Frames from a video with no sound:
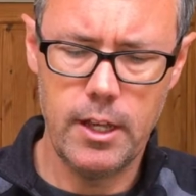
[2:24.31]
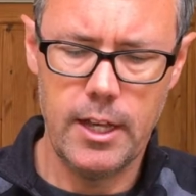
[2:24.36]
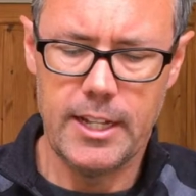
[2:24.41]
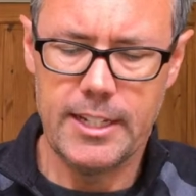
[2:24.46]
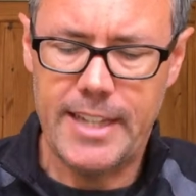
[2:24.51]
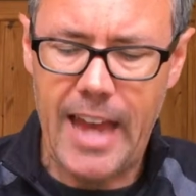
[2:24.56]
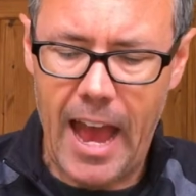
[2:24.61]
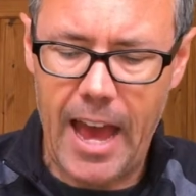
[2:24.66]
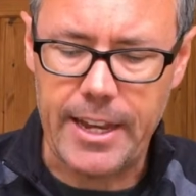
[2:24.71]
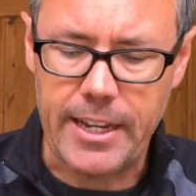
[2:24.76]

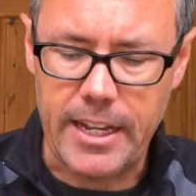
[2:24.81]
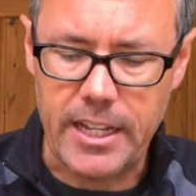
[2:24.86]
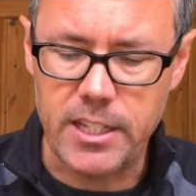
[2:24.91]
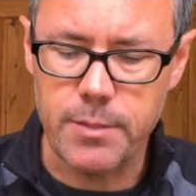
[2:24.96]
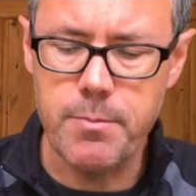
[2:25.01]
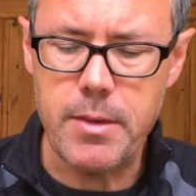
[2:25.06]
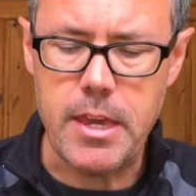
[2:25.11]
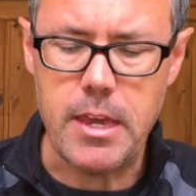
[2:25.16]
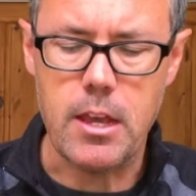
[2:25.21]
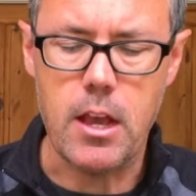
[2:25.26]
"Dad, it's
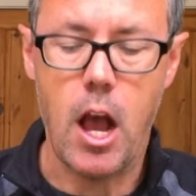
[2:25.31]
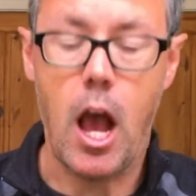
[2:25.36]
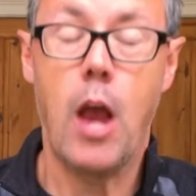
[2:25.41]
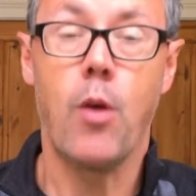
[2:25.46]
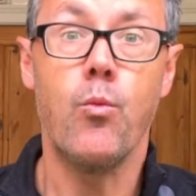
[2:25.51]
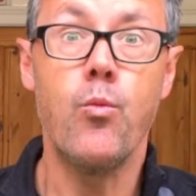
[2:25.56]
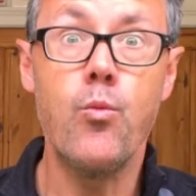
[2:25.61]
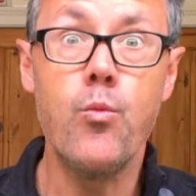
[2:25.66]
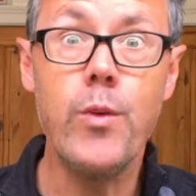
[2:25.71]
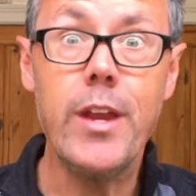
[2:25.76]
me. I
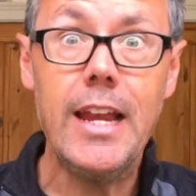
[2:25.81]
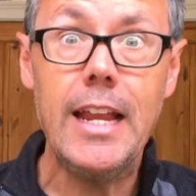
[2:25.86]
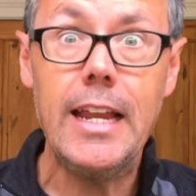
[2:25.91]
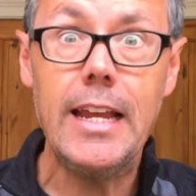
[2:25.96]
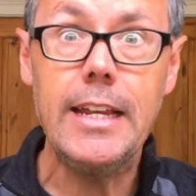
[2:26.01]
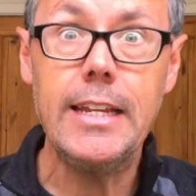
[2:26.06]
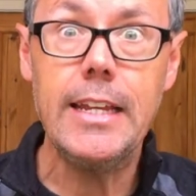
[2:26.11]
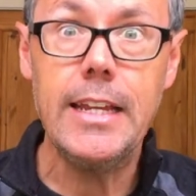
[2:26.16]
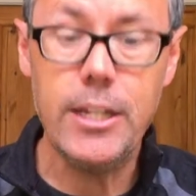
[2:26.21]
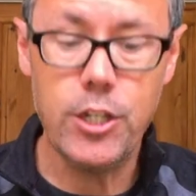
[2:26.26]
really
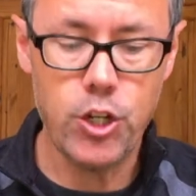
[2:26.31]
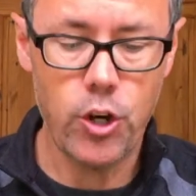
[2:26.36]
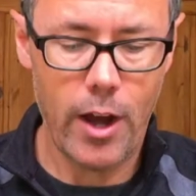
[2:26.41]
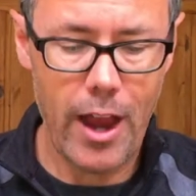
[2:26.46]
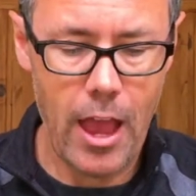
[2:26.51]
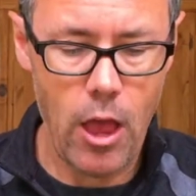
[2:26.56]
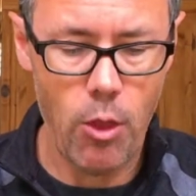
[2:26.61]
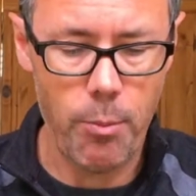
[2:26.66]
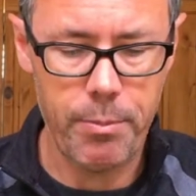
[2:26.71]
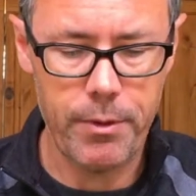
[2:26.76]
need your
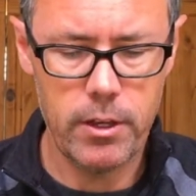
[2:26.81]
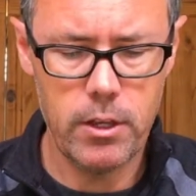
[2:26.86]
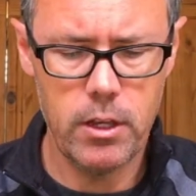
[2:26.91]
help."